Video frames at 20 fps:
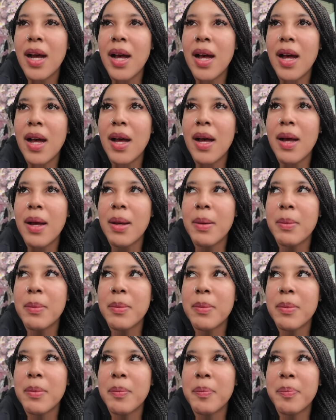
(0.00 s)

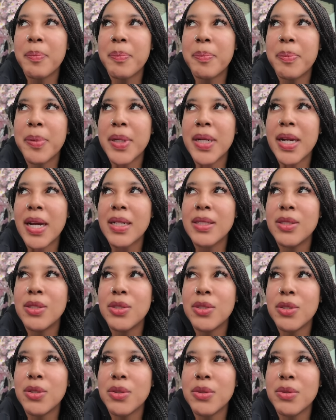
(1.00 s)
But I
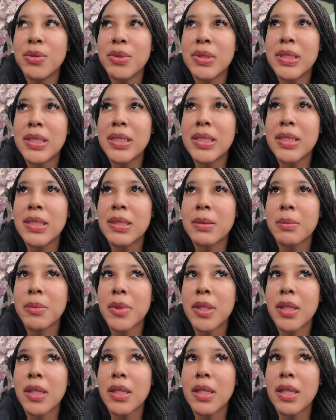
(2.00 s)
do see
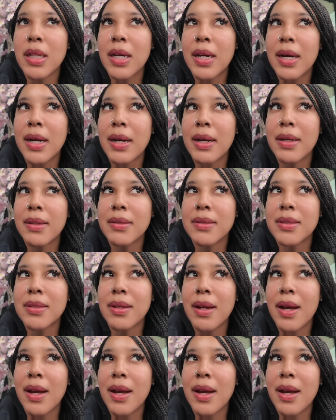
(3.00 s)
some clouds.